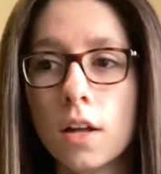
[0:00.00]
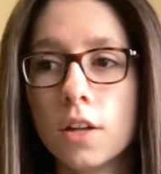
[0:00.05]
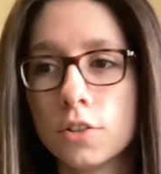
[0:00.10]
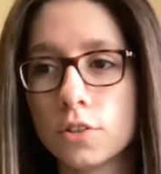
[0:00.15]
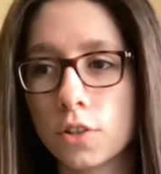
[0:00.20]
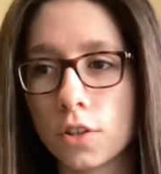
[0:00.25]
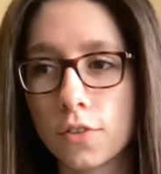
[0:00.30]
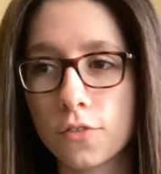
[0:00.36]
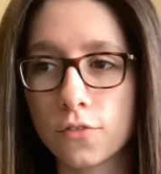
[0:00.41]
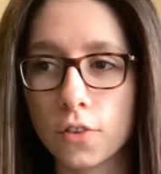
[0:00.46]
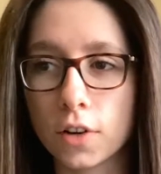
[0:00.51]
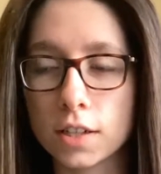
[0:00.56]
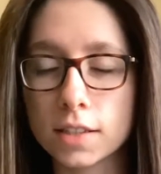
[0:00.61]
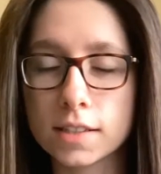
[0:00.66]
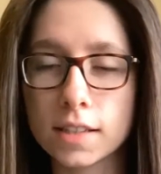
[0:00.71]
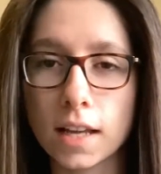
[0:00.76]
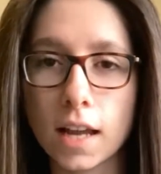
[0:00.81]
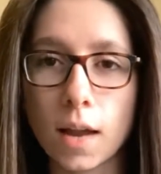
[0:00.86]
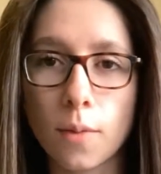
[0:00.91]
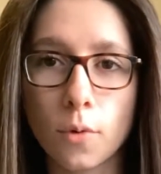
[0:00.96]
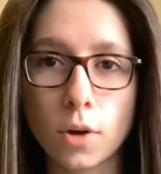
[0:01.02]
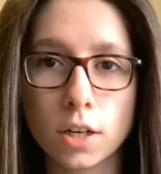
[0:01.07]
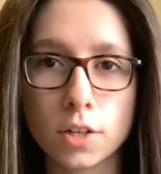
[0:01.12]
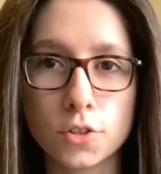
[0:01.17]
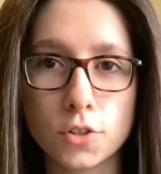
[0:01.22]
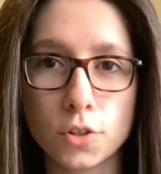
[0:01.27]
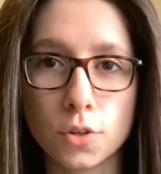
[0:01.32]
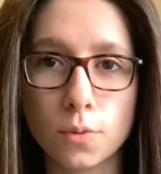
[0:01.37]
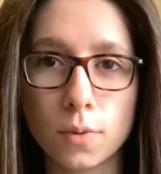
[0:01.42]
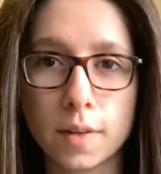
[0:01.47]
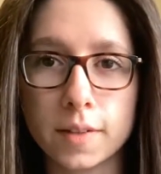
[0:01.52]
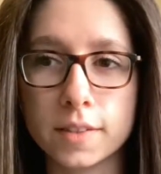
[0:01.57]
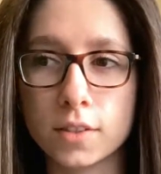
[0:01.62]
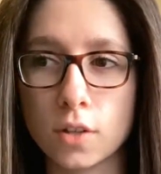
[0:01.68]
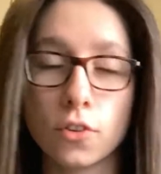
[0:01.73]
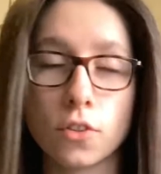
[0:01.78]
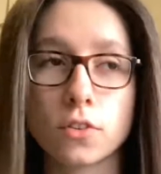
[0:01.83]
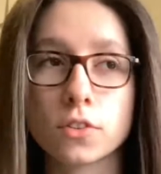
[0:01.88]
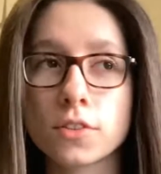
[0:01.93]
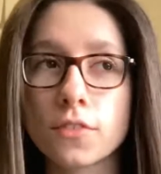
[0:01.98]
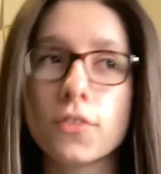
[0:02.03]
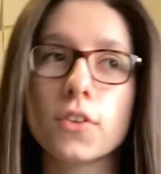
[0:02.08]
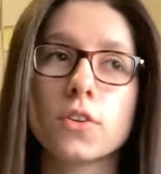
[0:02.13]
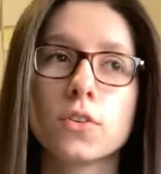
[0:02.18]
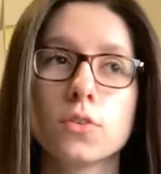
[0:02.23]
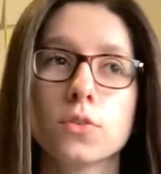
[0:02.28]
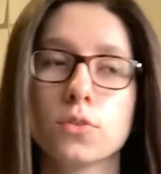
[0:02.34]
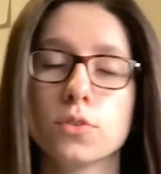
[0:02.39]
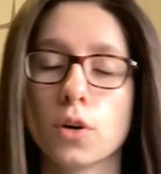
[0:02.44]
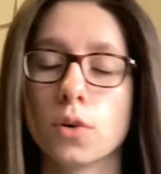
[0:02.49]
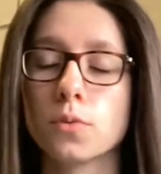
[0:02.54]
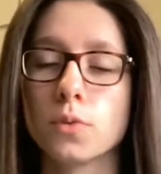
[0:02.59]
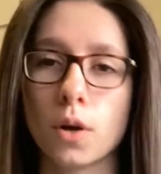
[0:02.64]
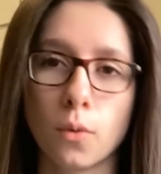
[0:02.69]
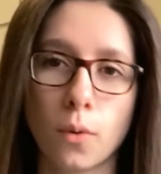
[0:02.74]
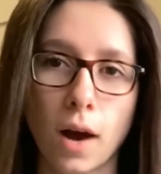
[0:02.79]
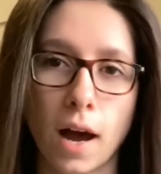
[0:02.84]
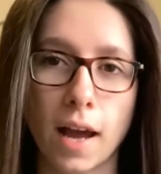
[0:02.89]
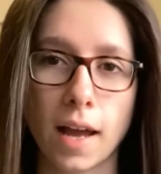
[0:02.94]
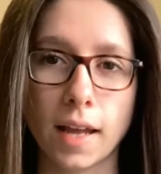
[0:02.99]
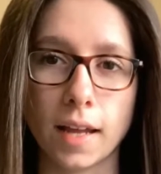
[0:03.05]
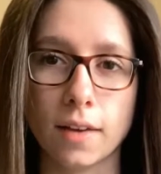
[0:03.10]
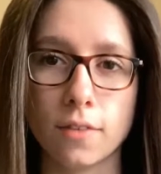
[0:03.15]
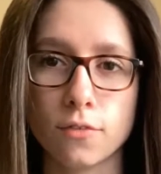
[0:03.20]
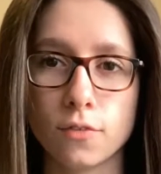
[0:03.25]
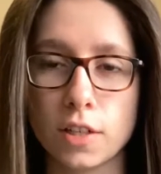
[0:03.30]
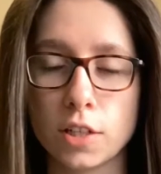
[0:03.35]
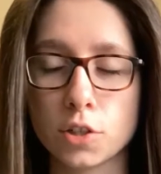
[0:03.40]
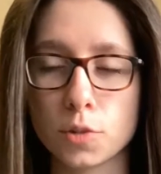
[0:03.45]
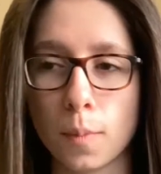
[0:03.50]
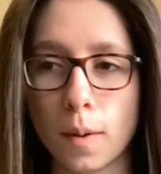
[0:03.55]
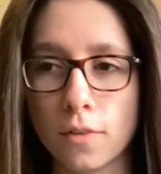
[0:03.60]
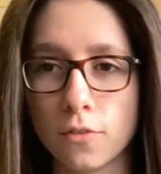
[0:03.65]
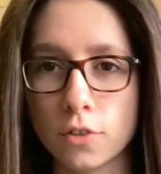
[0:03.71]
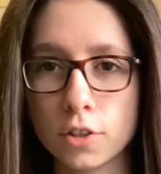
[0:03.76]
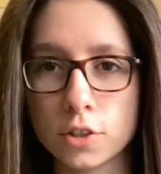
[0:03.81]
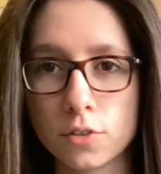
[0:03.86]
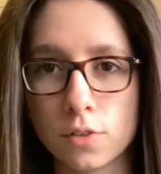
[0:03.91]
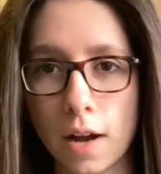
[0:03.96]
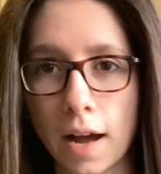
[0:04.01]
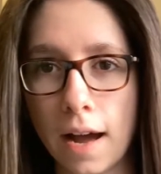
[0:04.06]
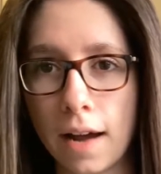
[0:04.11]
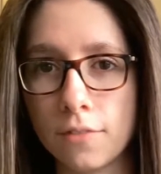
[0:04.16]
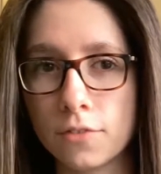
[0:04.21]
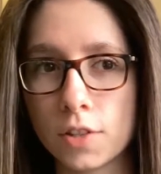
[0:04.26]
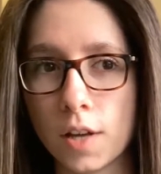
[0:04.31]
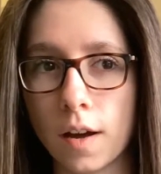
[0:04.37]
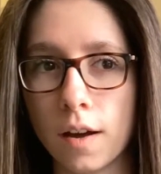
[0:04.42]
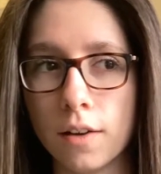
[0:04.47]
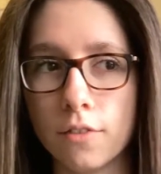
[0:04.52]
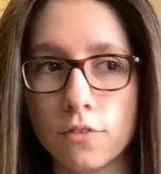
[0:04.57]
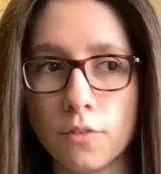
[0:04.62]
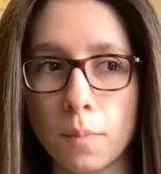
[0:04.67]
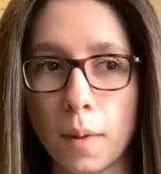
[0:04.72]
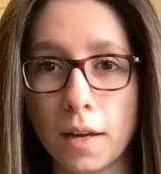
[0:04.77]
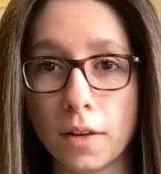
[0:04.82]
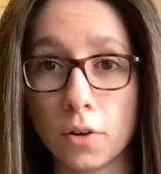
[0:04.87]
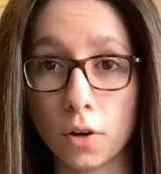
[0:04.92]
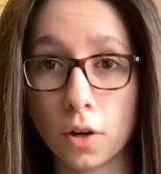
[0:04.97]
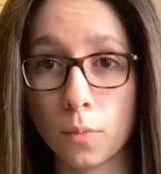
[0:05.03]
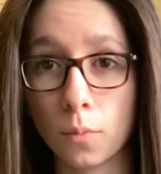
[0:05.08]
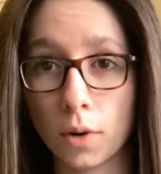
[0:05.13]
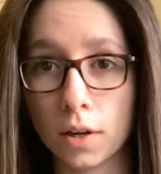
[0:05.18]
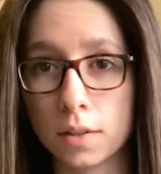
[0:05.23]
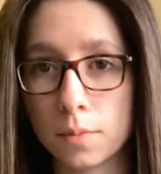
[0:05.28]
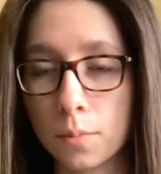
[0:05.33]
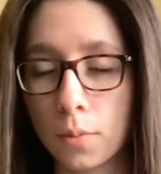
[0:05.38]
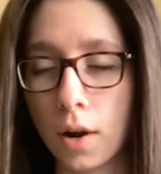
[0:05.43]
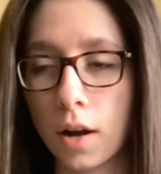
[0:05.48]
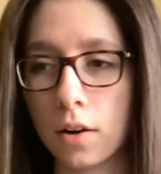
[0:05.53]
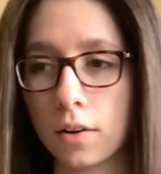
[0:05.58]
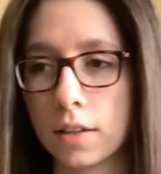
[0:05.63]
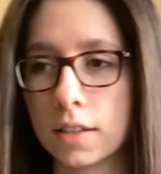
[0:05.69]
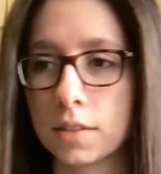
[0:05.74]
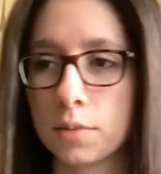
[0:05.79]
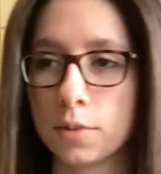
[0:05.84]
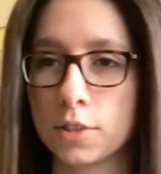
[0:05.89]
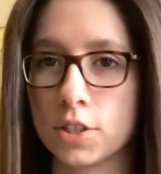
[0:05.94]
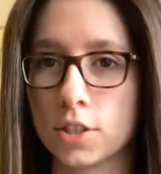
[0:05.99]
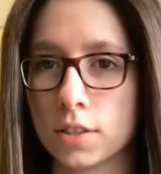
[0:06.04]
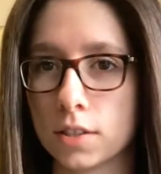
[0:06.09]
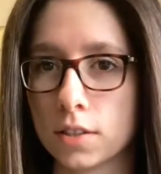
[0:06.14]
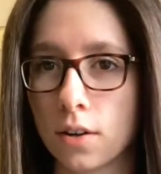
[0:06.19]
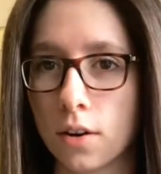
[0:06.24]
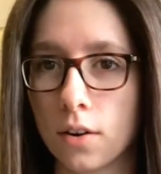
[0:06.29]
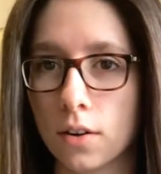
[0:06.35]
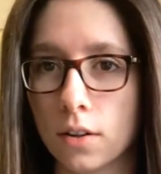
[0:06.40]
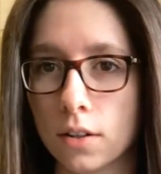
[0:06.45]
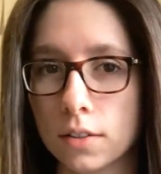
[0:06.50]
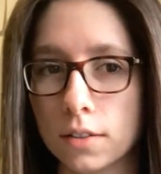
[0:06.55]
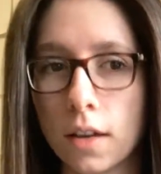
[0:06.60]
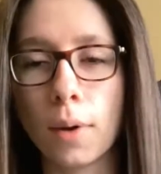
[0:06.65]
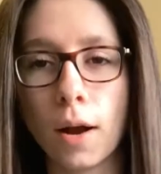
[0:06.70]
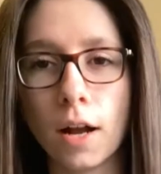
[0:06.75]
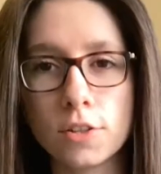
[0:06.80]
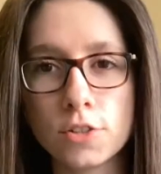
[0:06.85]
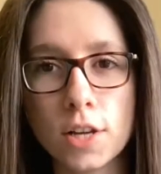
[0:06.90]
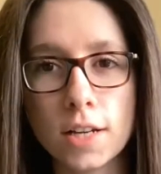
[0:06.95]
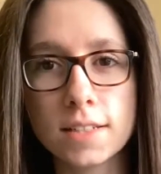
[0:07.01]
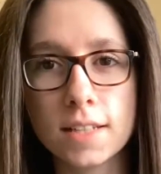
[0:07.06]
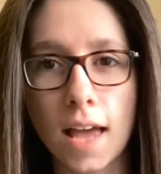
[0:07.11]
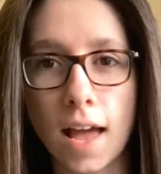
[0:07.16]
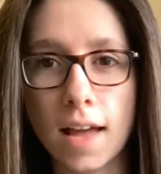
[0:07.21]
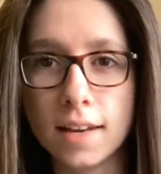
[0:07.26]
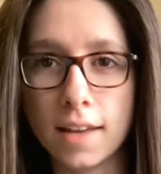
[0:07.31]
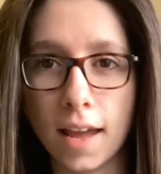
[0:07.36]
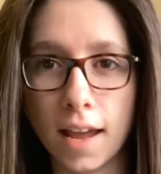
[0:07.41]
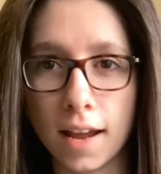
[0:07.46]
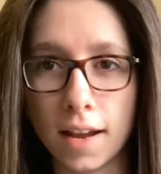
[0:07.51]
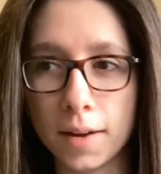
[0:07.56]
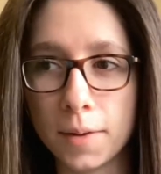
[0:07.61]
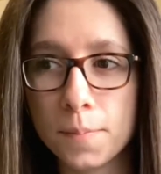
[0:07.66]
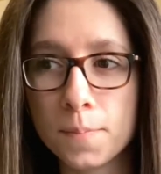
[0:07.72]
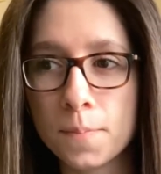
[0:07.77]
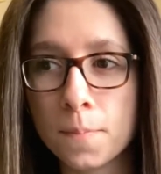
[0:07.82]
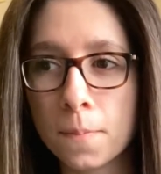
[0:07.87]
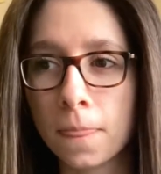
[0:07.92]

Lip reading: So the first thing I want to do is, for those of you who don't know, I finished my first draft of my current work in progress, which is called Project NA.